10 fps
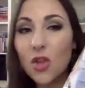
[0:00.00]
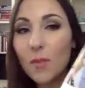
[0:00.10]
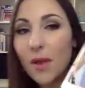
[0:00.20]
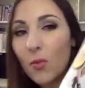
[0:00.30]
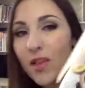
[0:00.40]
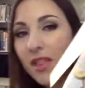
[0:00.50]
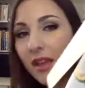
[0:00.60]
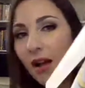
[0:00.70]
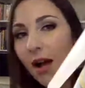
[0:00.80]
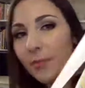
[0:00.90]
my weekly
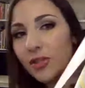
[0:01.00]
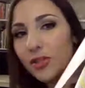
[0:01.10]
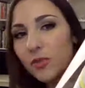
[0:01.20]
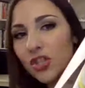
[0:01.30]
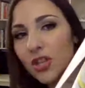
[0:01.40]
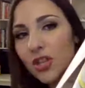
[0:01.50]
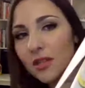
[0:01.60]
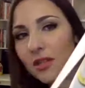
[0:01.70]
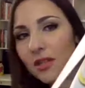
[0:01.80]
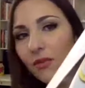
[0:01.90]
accomplishment
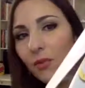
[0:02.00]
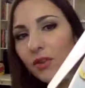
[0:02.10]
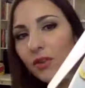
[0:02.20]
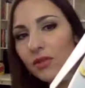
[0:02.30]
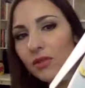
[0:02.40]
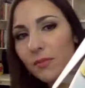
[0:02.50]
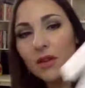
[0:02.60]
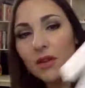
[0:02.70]
sheets, everyone who submitted